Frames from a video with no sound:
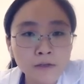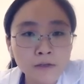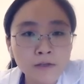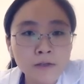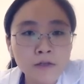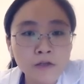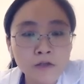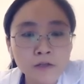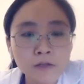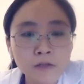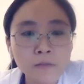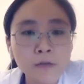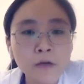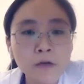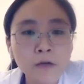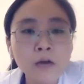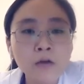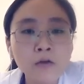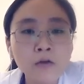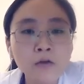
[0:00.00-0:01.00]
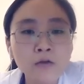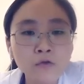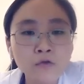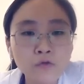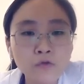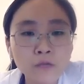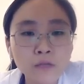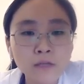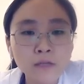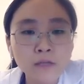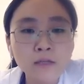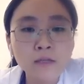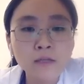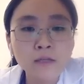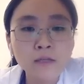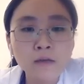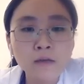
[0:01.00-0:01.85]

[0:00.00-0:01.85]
decisions about how to treat